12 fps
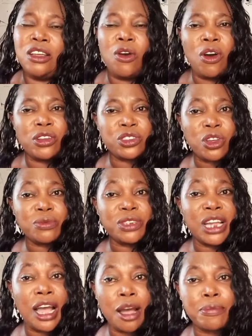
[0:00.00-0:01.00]
Or
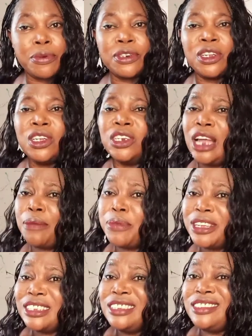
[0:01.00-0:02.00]
something happened, that
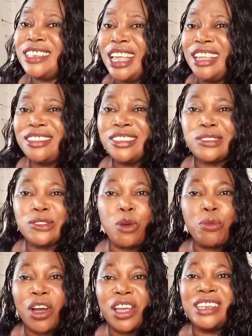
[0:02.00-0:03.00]
person says he's no
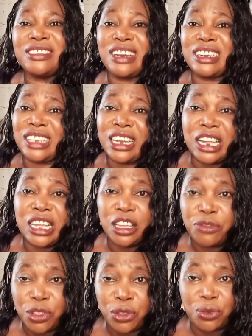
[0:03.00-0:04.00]
more interested in
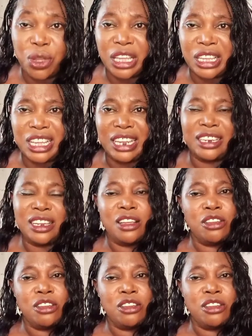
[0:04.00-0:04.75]
giving you again.